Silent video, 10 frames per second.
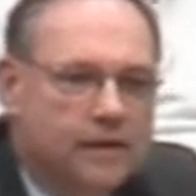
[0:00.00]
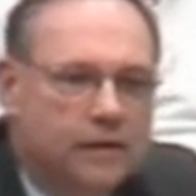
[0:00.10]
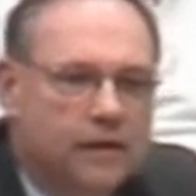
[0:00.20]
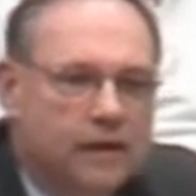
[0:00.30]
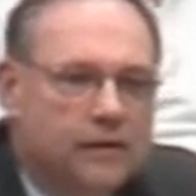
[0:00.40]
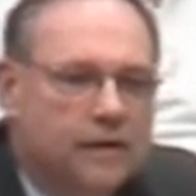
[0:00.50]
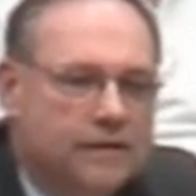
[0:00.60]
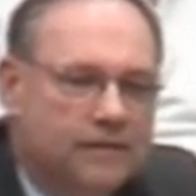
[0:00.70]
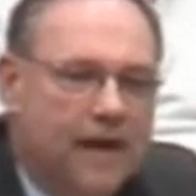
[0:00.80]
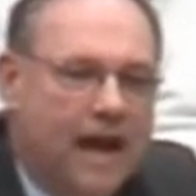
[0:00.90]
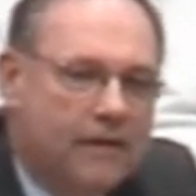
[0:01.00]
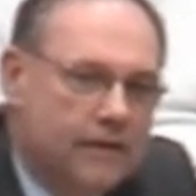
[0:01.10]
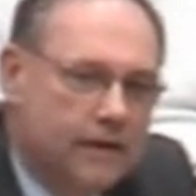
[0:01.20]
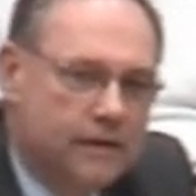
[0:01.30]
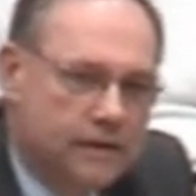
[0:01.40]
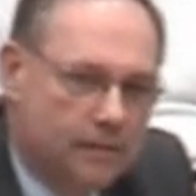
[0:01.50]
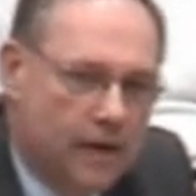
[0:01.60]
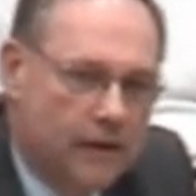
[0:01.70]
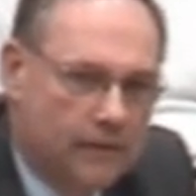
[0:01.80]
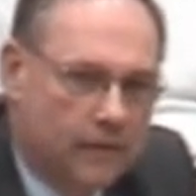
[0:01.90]
so it took us 5 years to
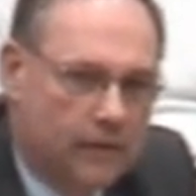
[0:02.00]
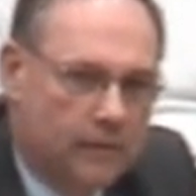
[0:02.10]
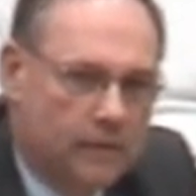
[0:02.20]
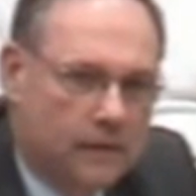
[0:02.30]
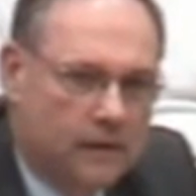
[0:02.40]
pay for them.